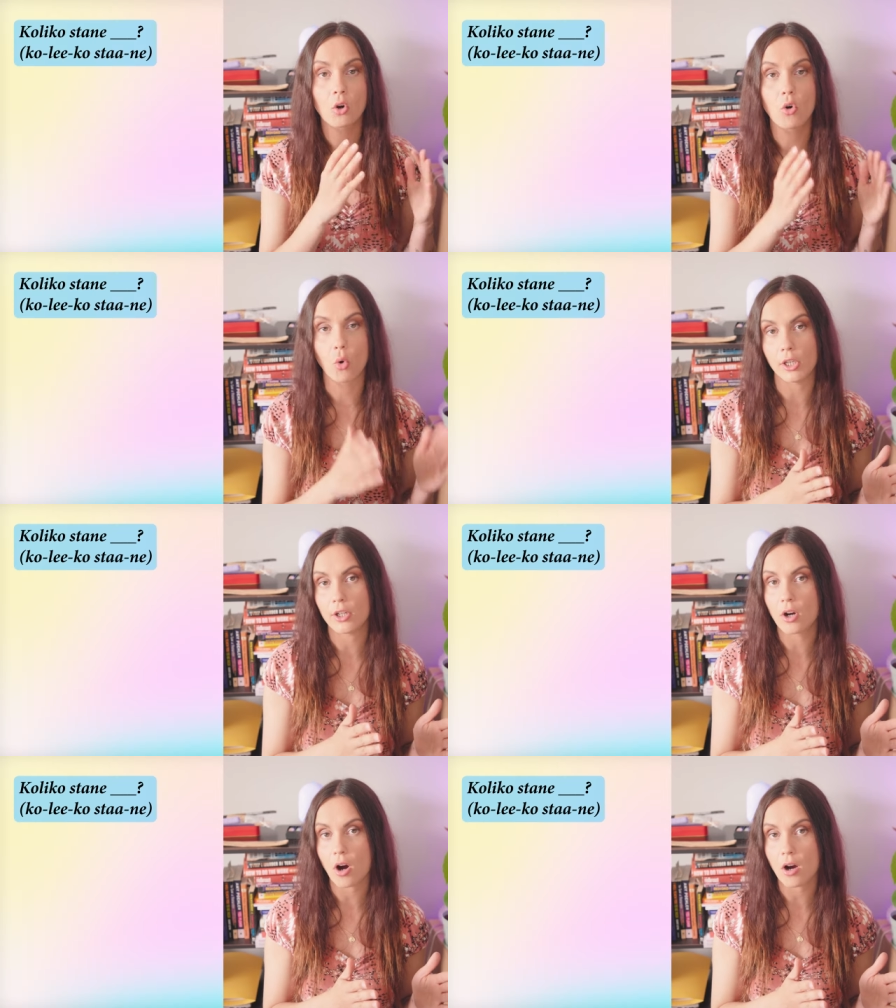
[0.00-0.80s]

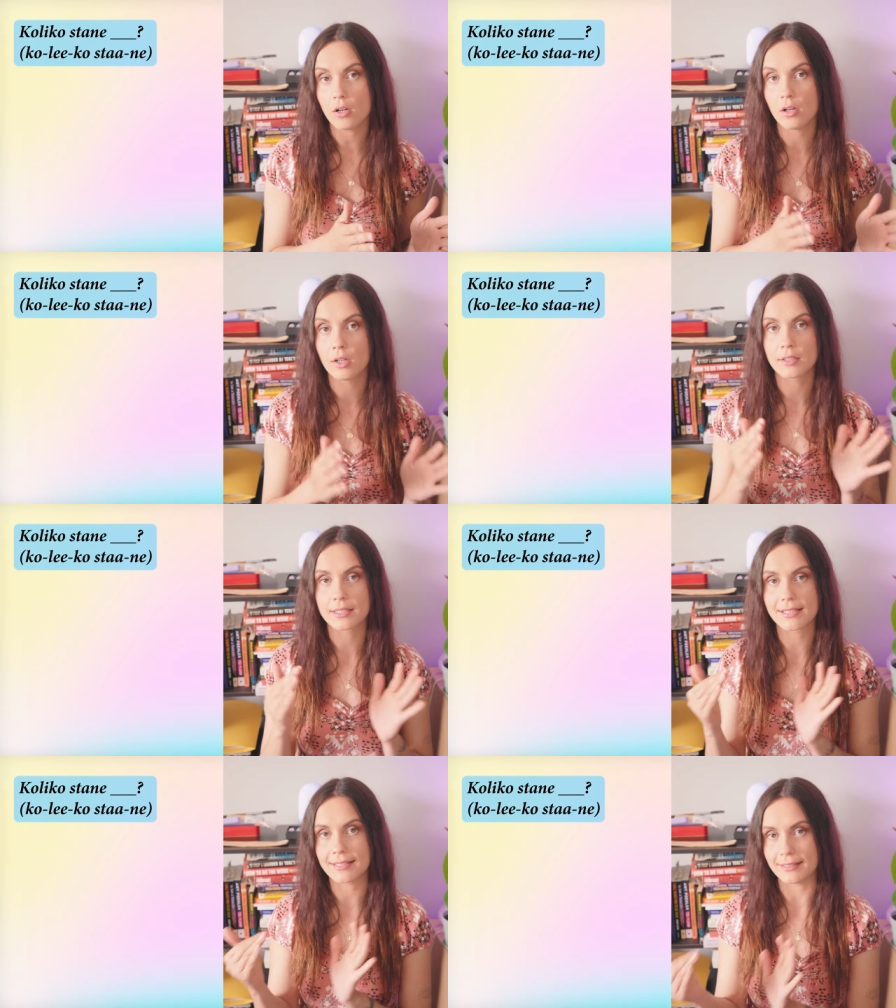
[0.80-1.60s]
koliko
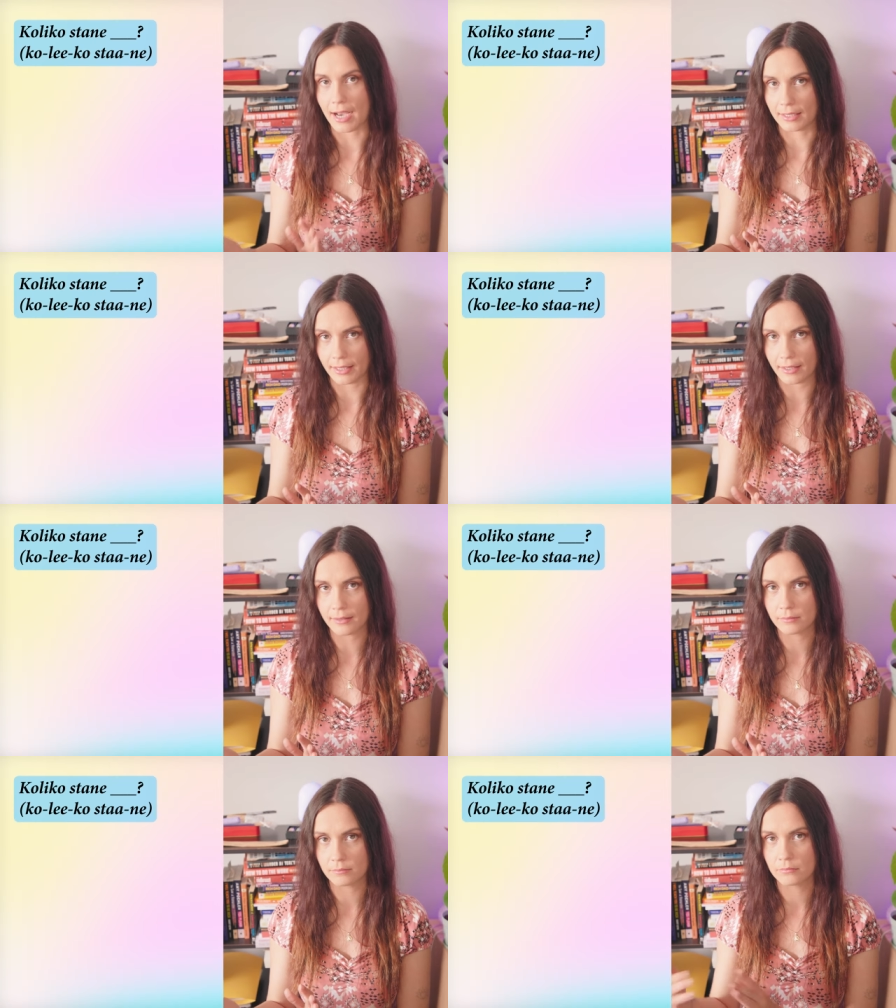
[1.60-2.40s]
stane
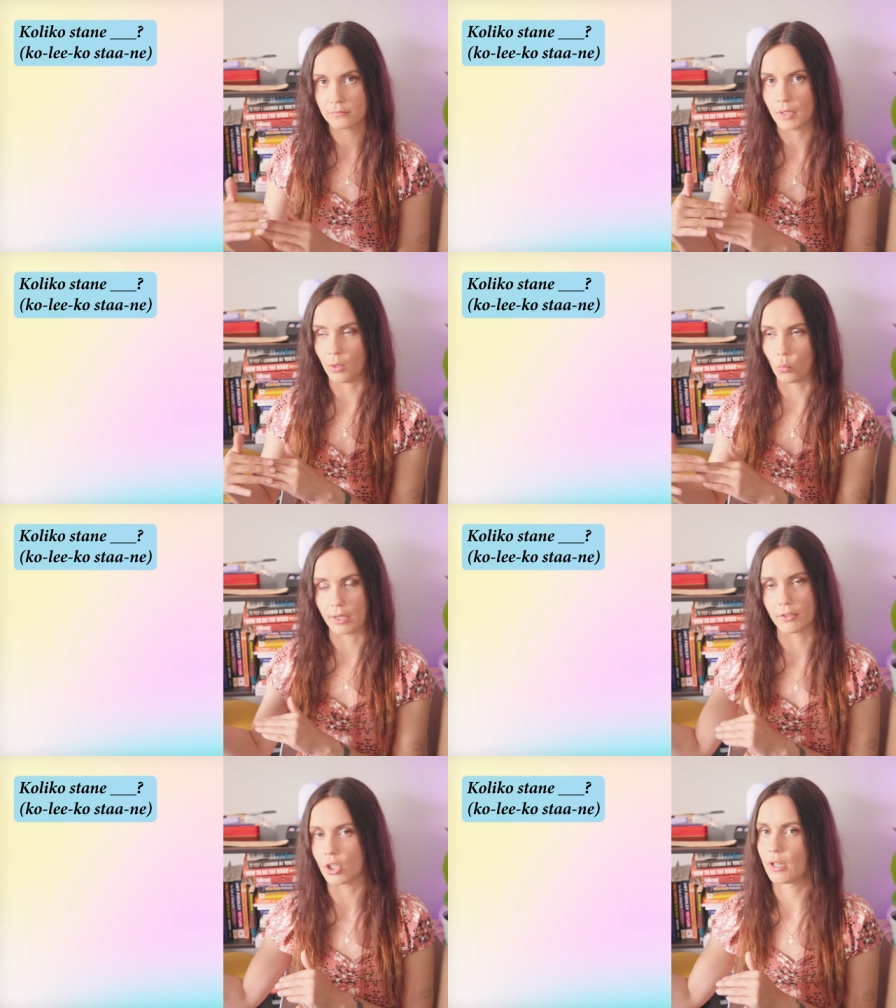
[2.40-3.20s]
in
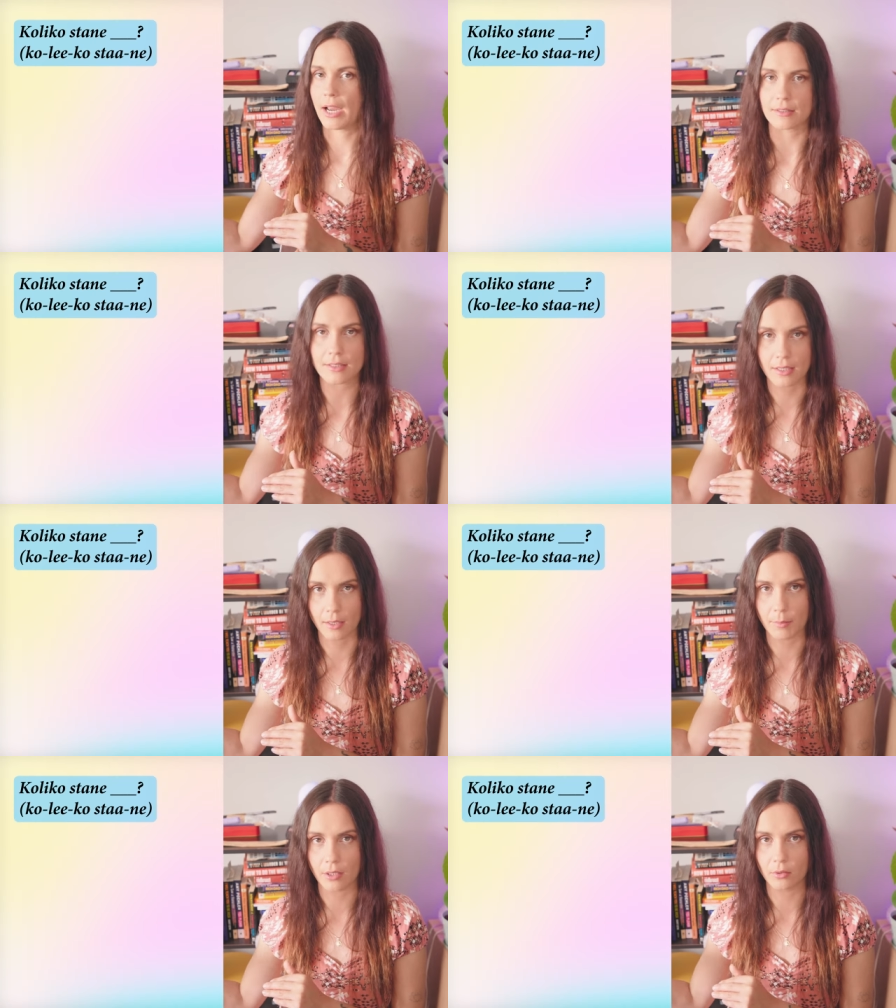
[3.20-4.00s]
whatever you're asking
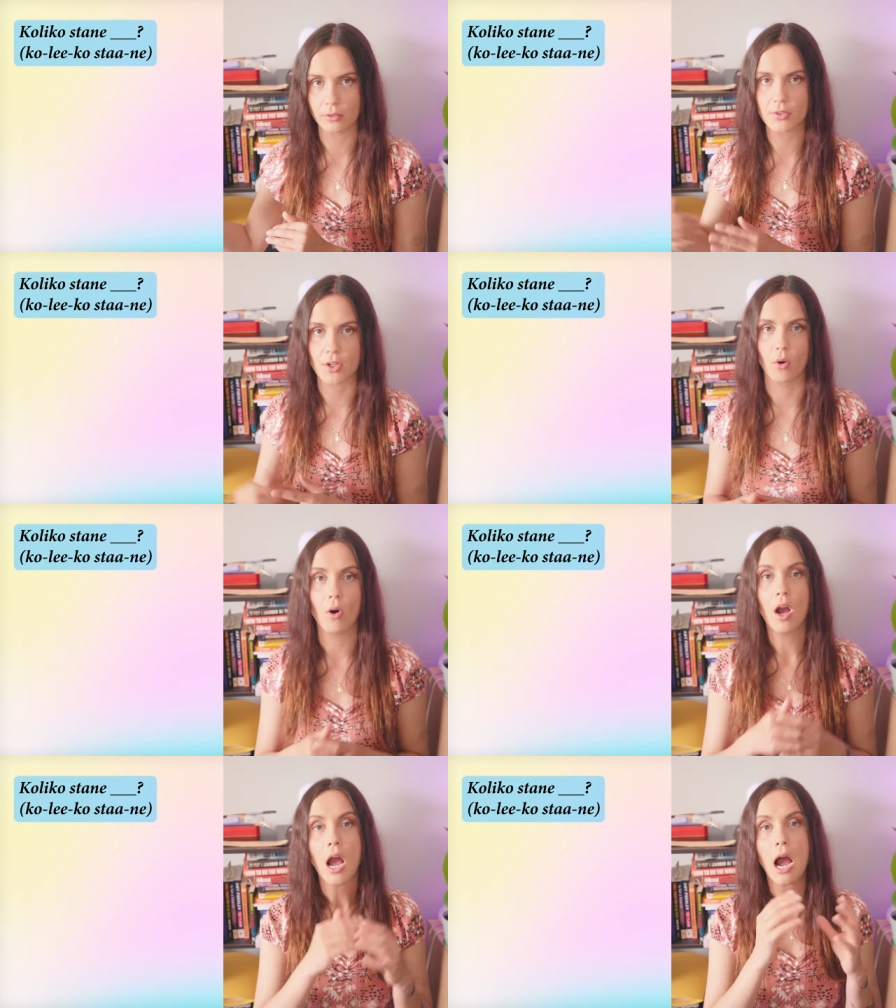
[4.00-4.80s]
about.
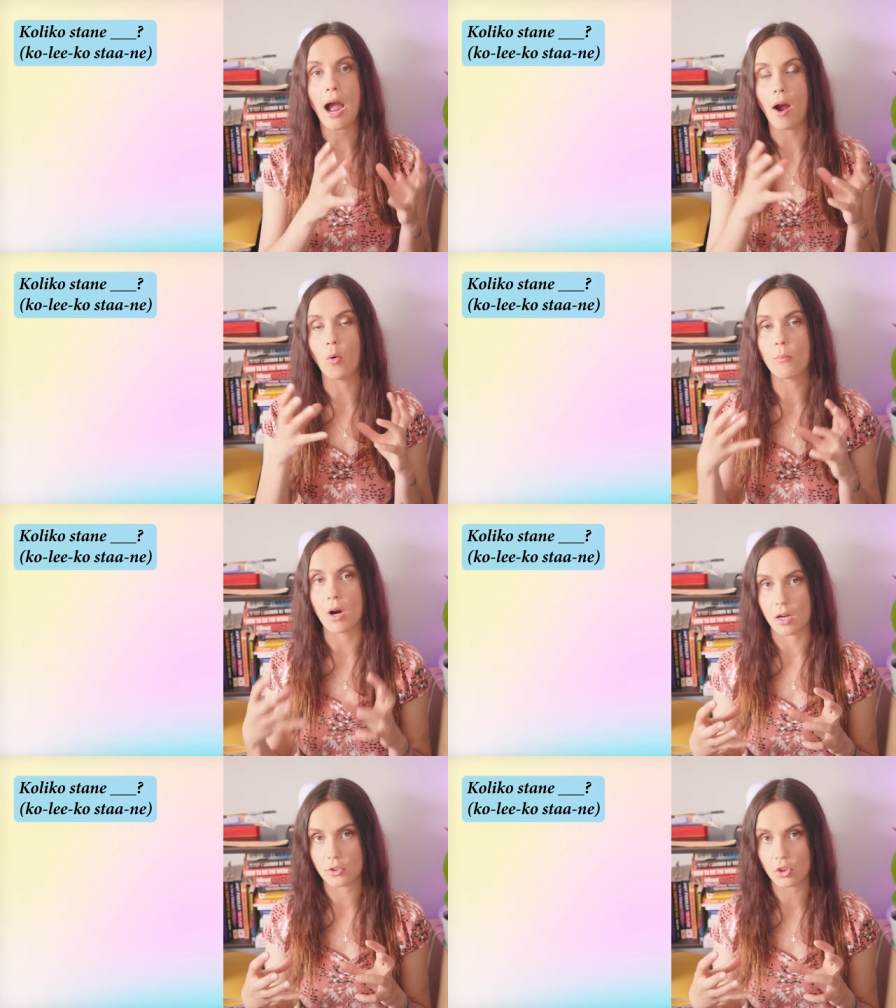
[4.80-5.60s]
So how
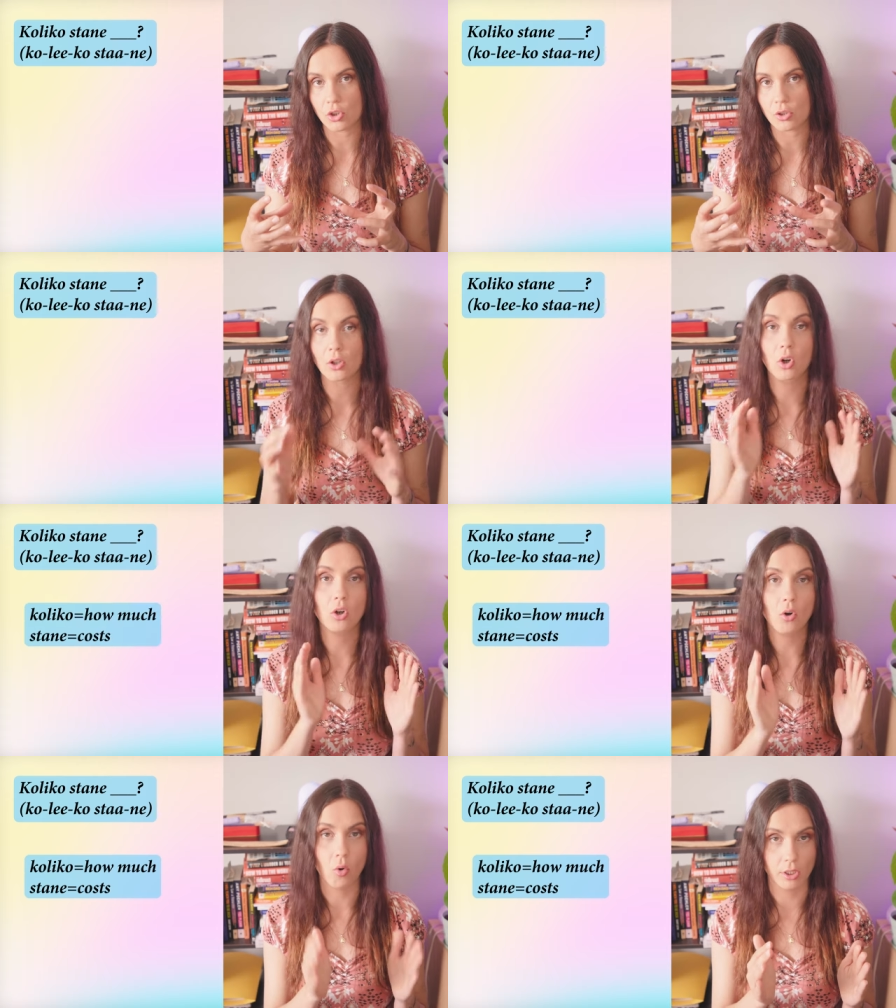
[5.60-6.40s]
much,
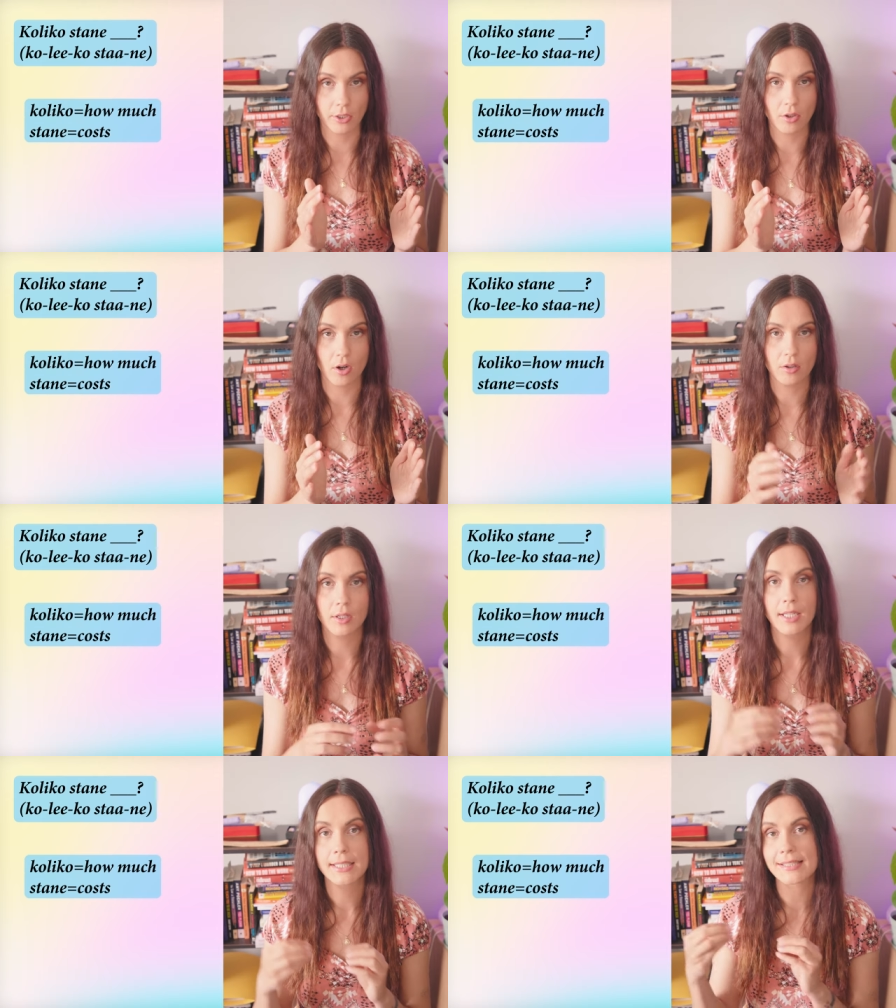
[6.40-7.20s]
koliko
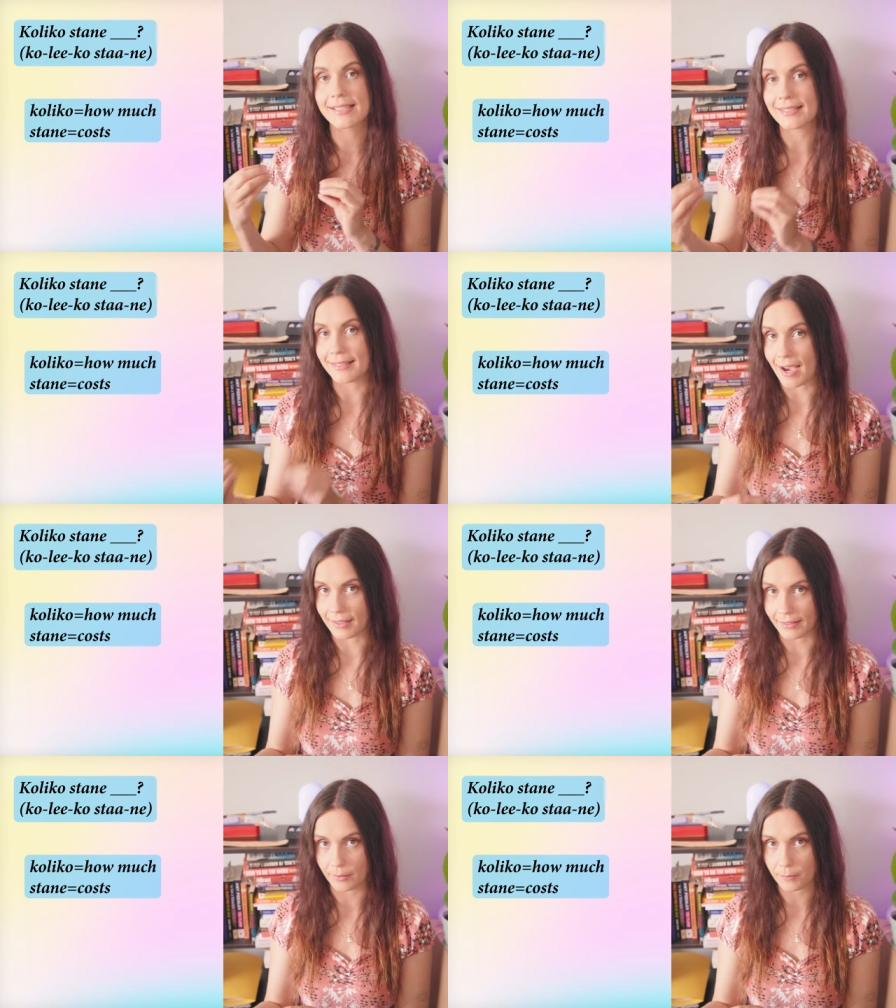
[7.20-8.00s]

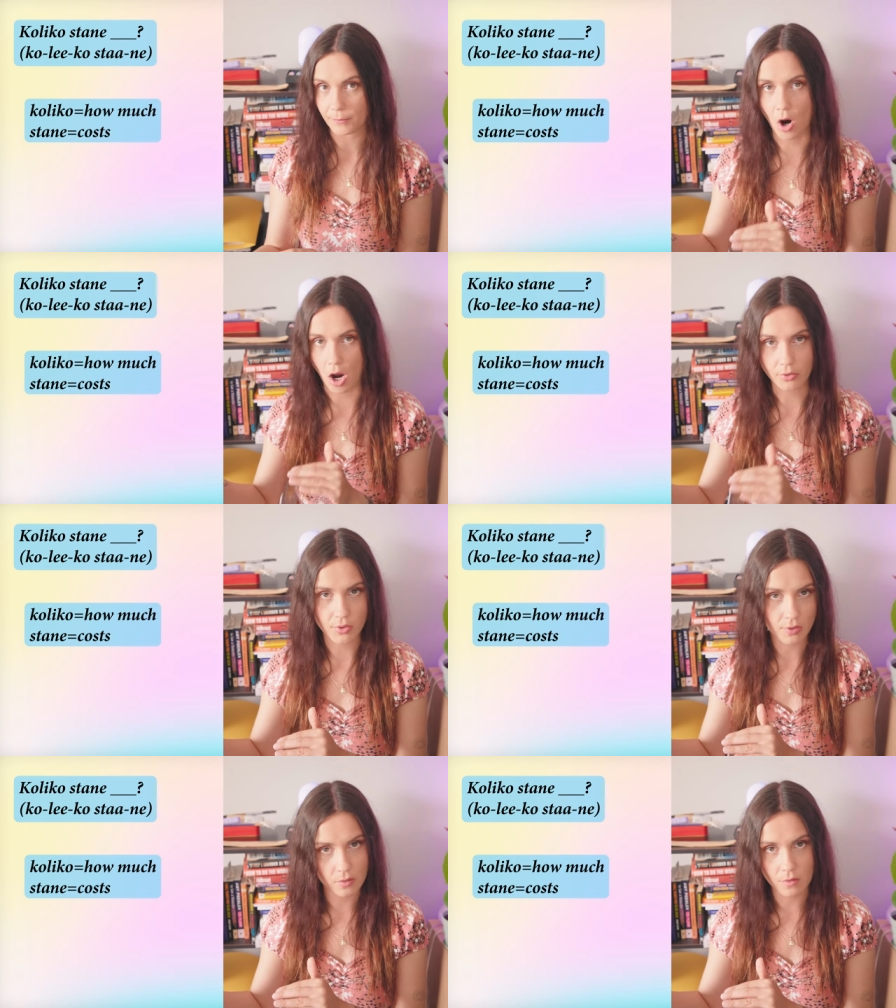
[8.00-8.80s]
stane,
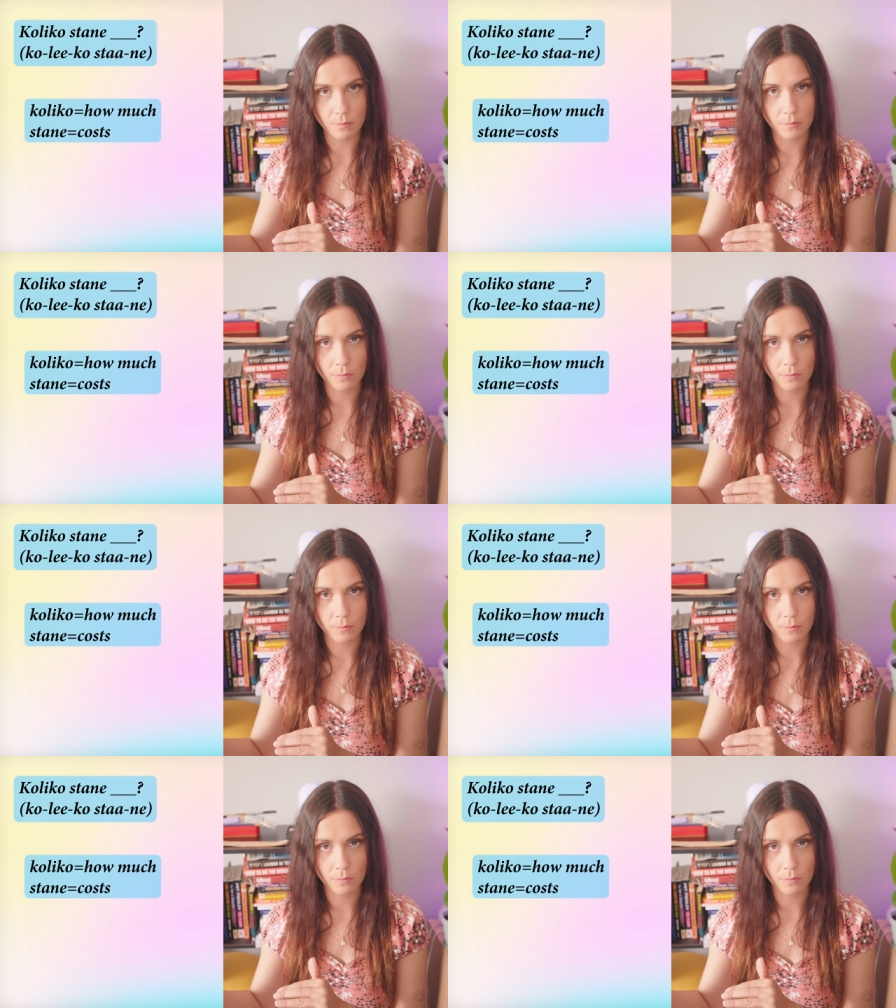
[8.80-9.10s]
costs.